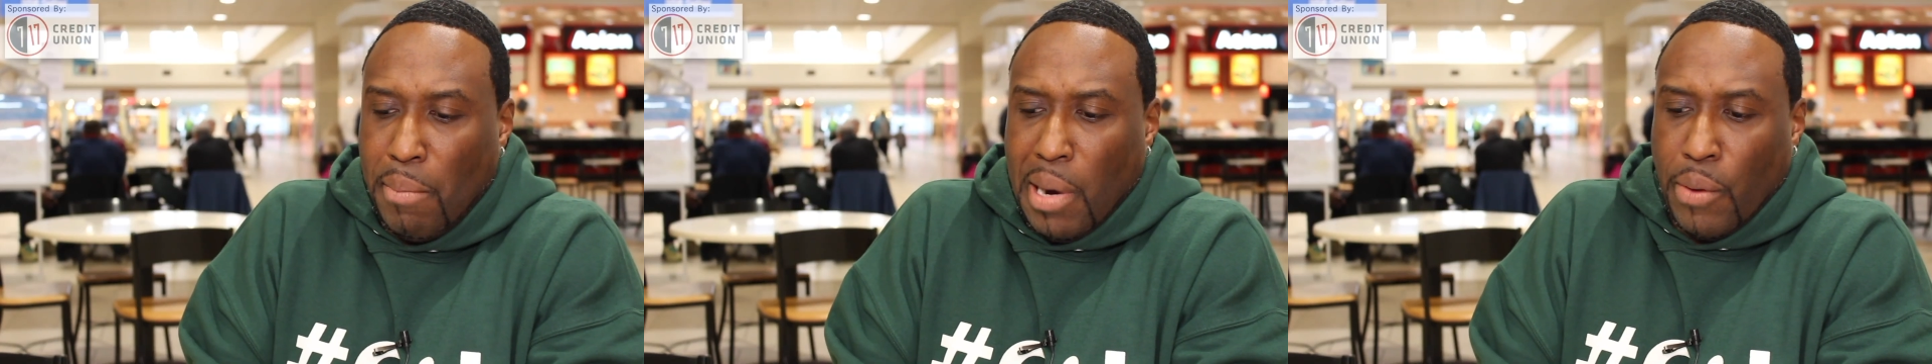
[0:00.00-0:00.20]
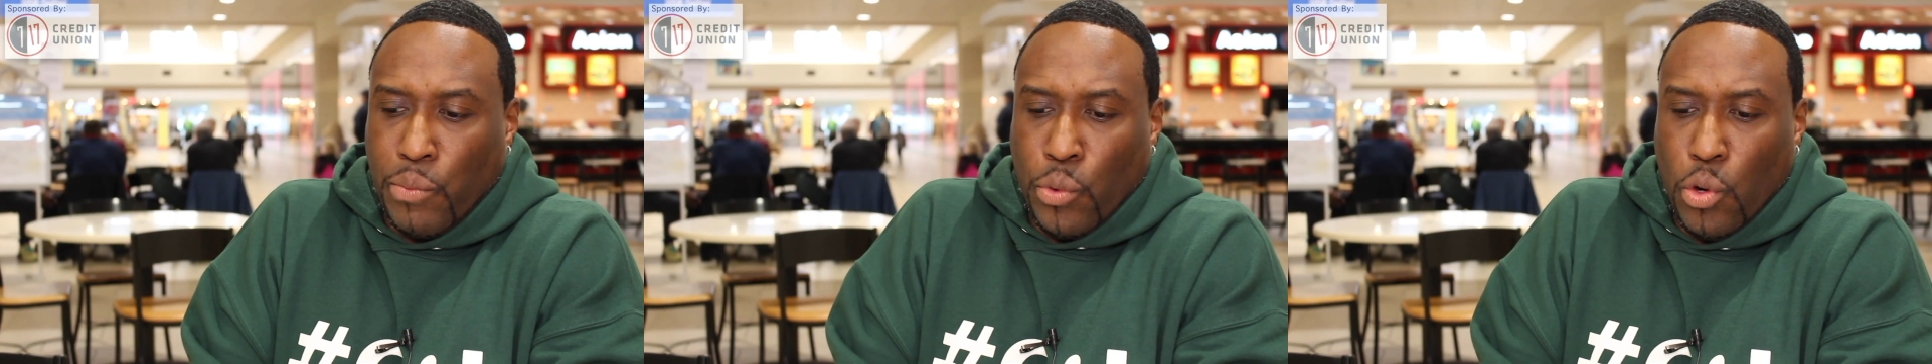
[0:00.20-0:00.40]
in
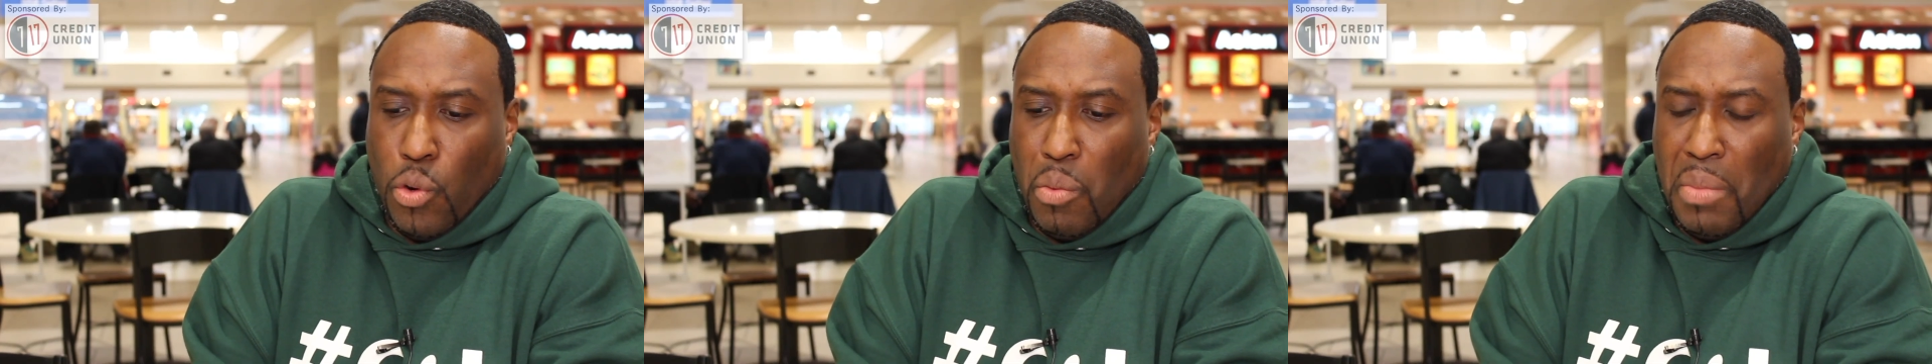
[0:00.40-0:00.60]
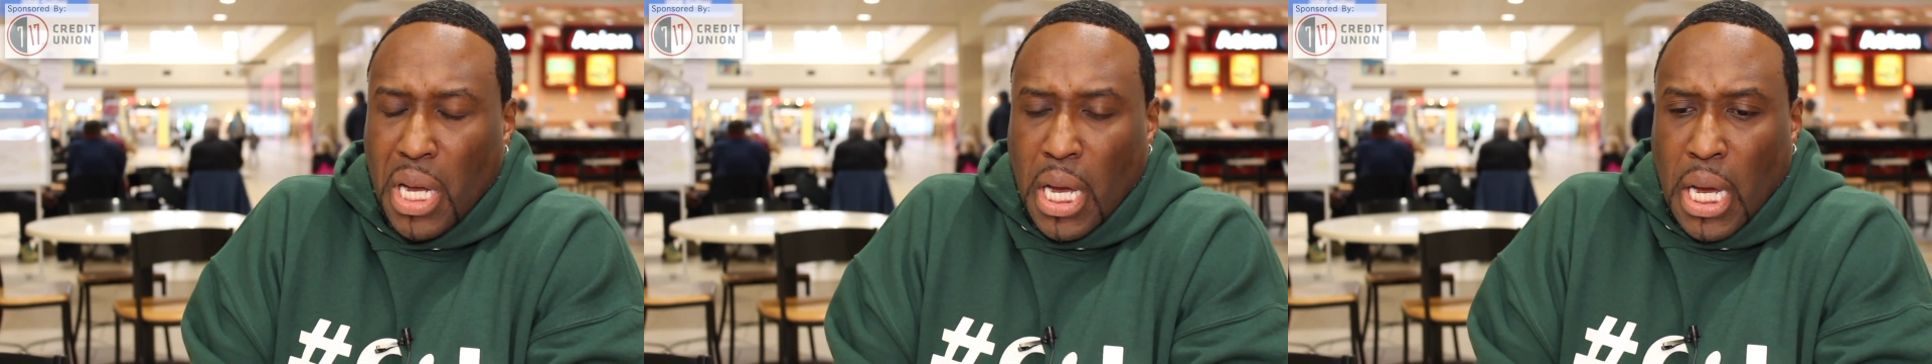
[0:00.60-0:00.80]
my
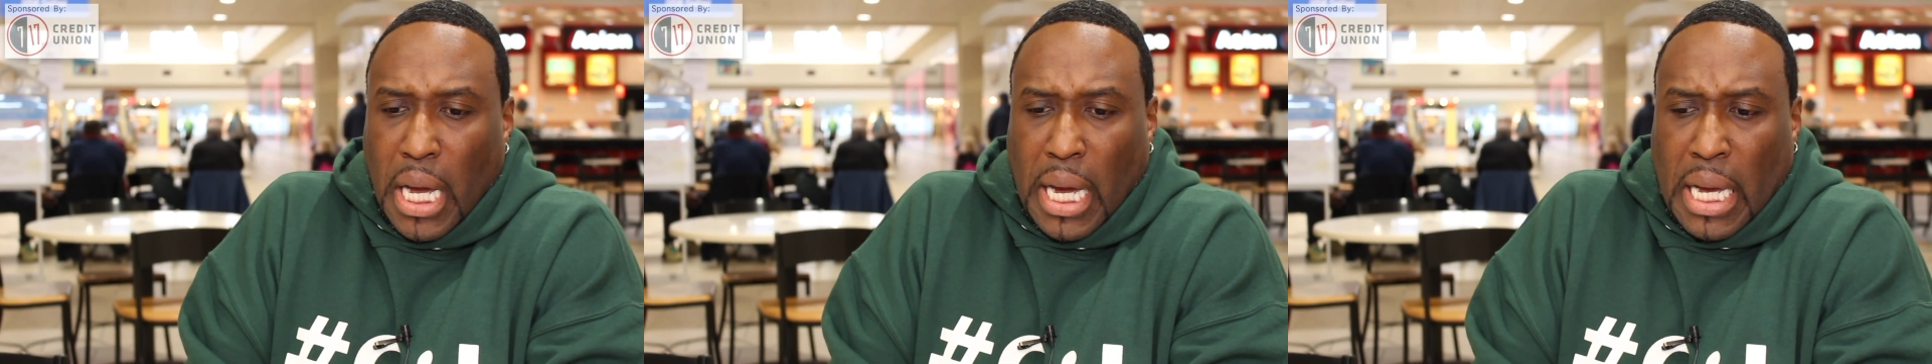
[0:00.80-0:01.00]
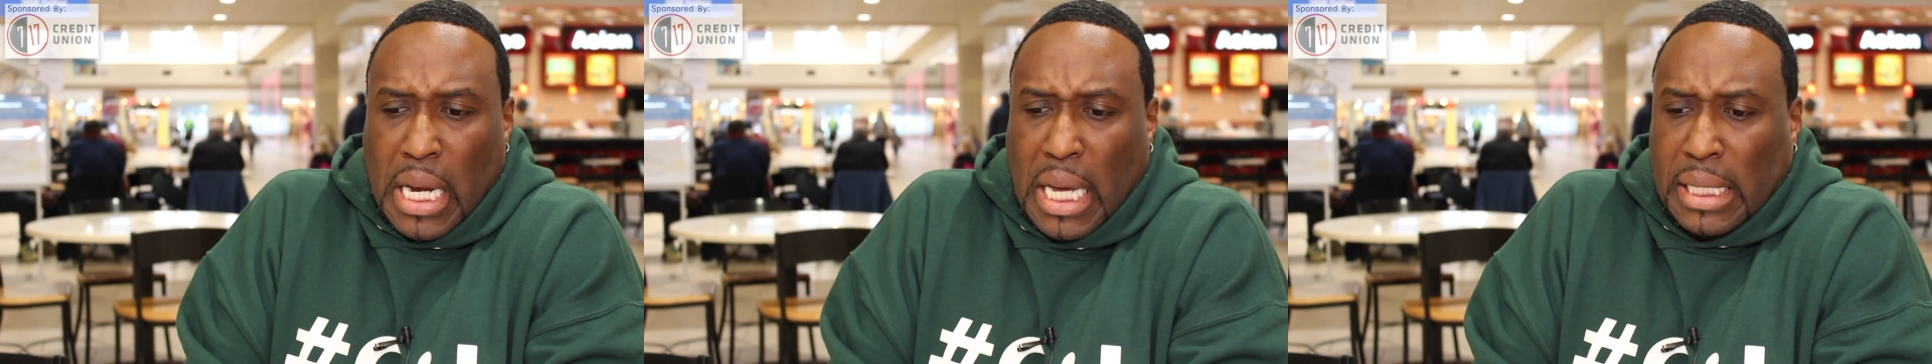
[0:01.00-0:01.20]
room
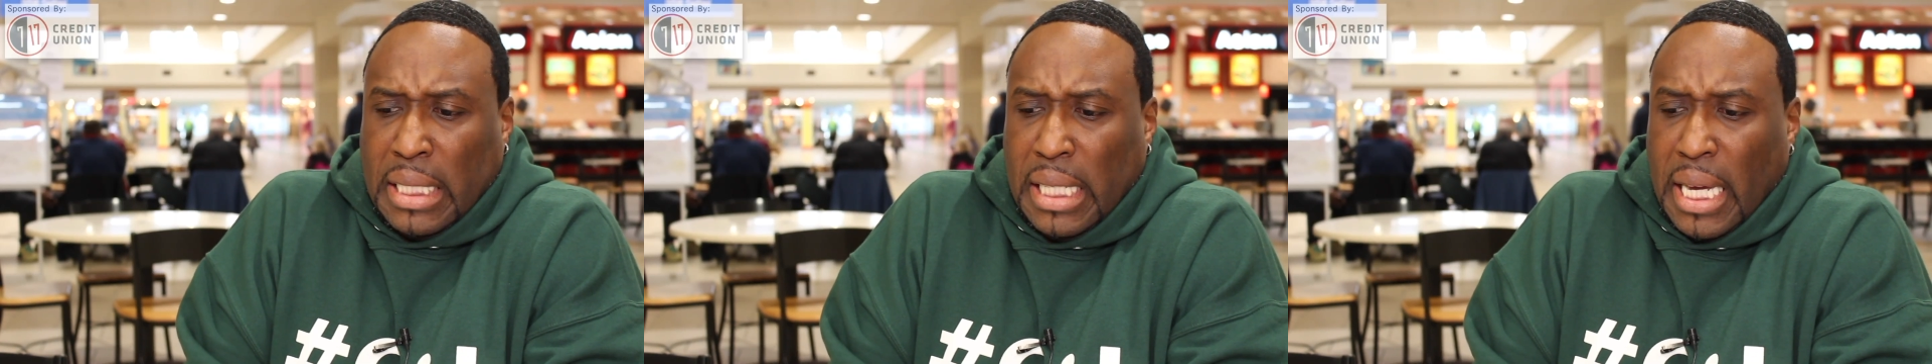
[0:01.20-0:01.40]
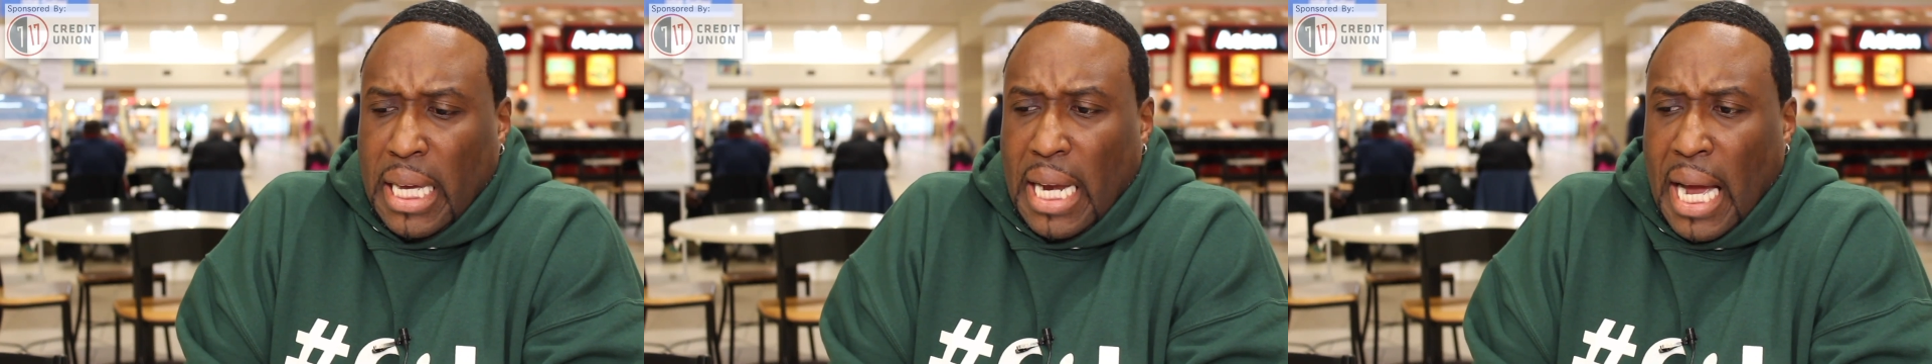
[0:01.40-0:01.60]
and I
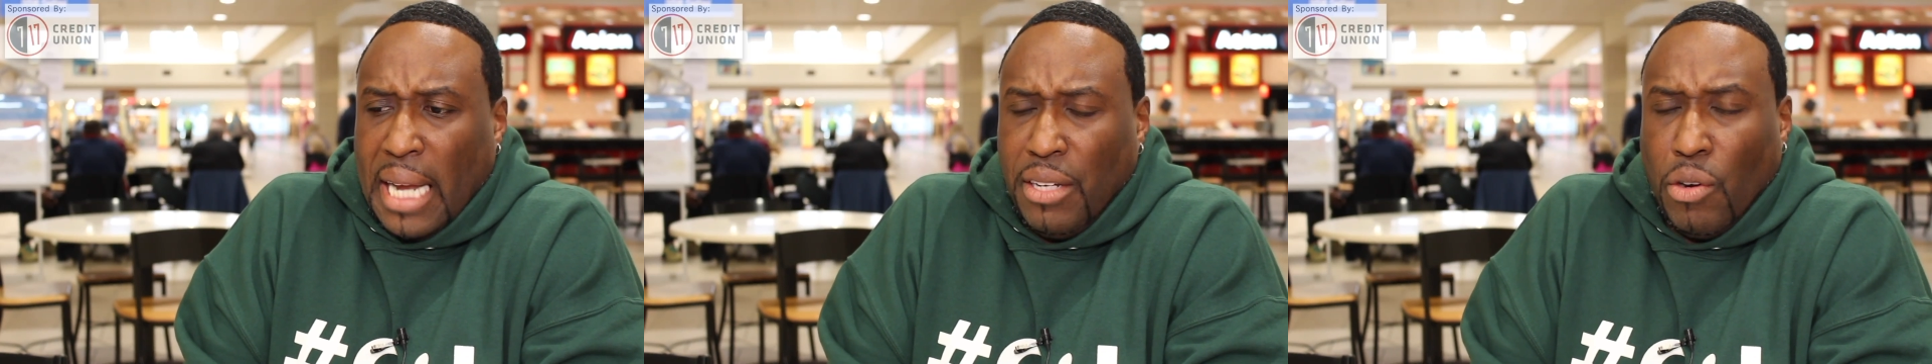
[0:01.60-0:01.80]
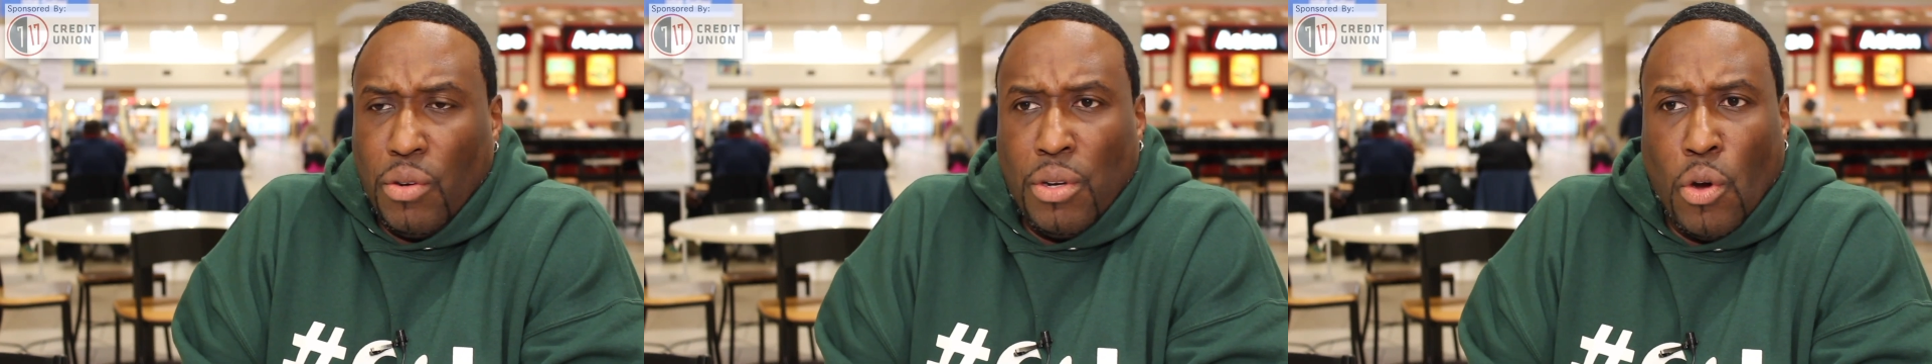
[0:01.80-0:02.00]
said,
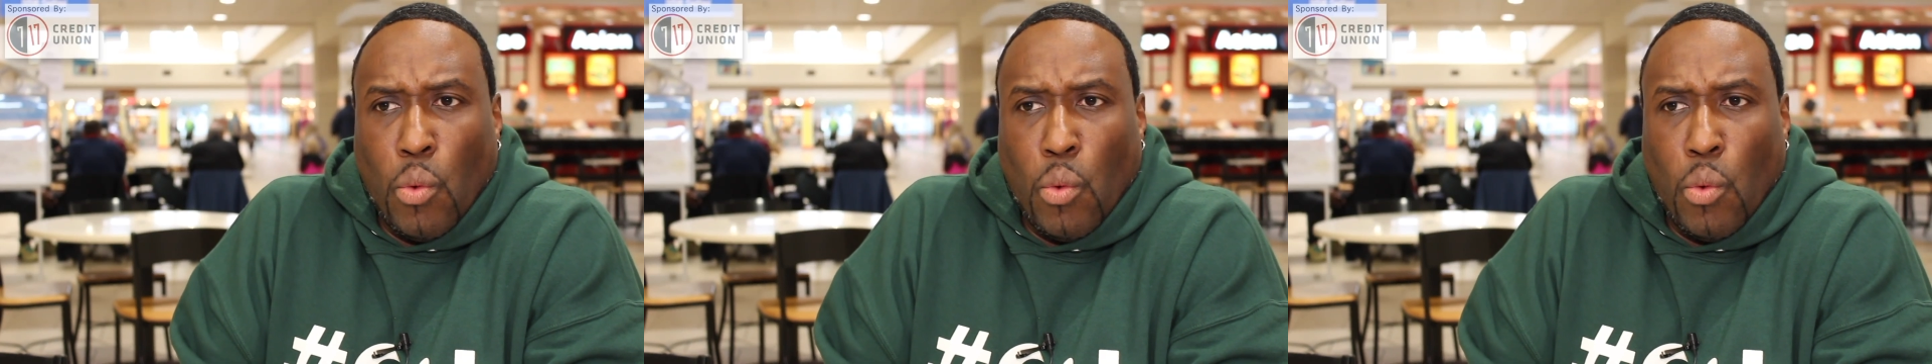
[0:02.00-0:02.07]
I don't